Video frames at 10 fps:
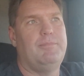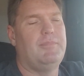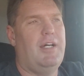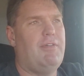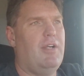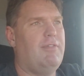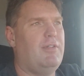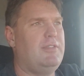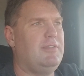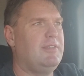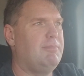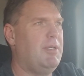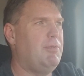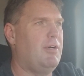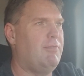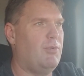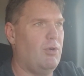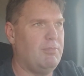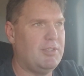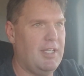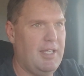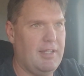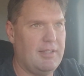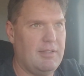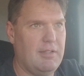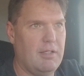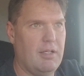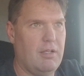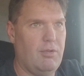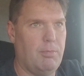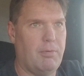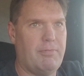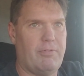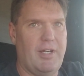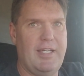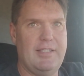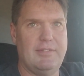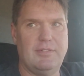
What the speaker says: I've heard people on forums say that Uber Freight